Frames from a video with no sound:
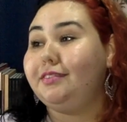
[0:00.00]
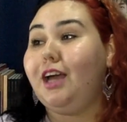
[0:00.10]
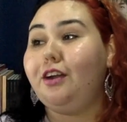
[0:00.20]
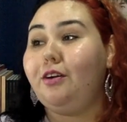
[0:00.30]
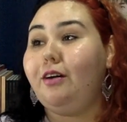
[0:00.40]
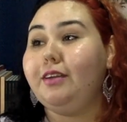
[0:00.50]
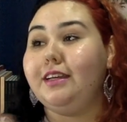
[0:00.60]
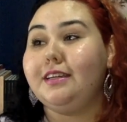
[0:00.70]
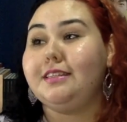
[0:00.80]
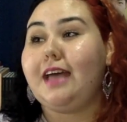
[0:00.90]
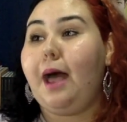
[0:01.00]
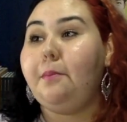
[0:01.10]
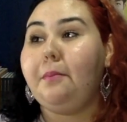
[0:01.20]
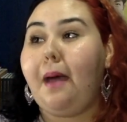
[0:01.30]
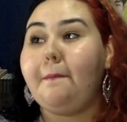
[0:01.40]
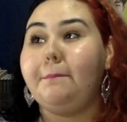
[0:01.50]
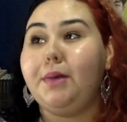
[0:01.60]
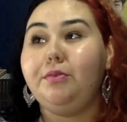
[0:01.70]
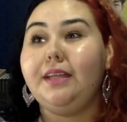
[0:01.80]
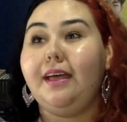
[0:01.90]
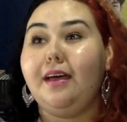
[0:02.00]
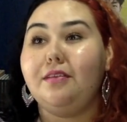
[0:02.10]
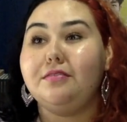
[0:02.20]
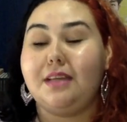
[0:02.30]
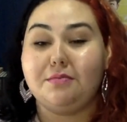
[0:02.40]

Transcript: Y'all know how it is. I'm blown the house.